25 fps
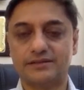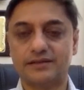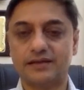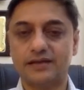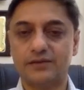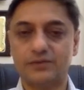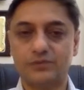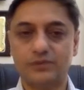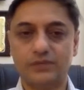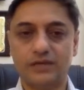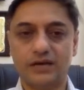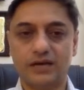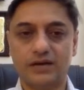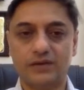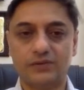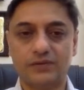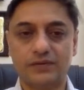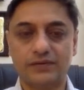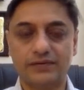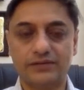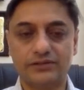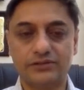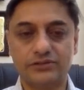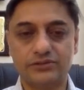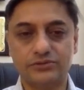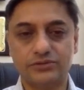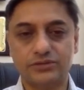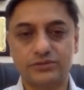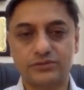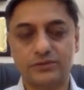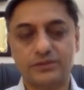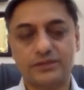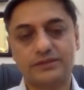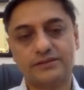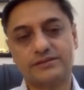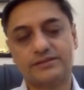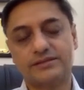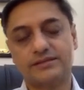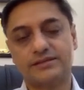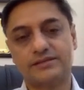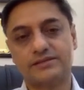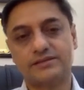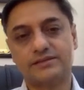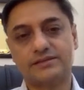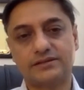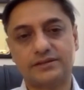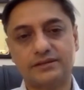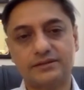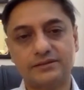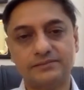And we are willing to use it when it's
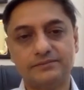necessary.